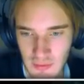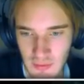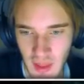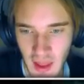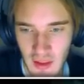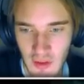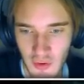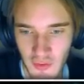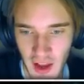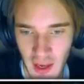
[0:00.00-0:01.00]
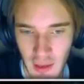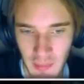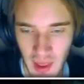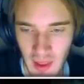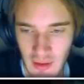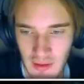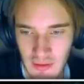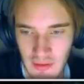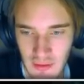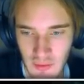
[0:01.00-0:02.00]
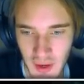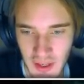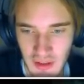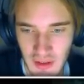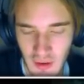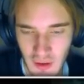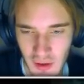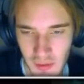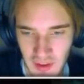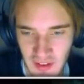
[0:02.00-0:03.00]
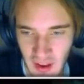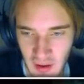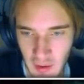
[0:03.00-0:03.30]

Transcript: Thank you for finding me. Wait, don't go, Misao.